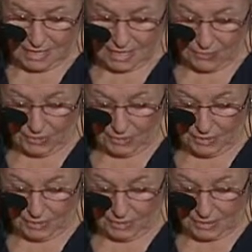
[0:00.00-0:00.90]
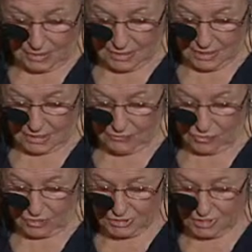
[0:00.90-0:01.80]
Howard, and
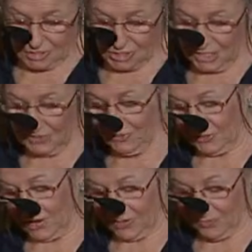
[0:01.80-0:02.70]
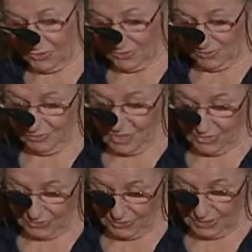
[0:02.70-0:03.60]
of course our chief, Larry
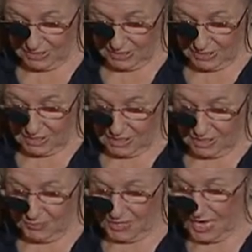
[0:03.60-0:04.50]
Moan, on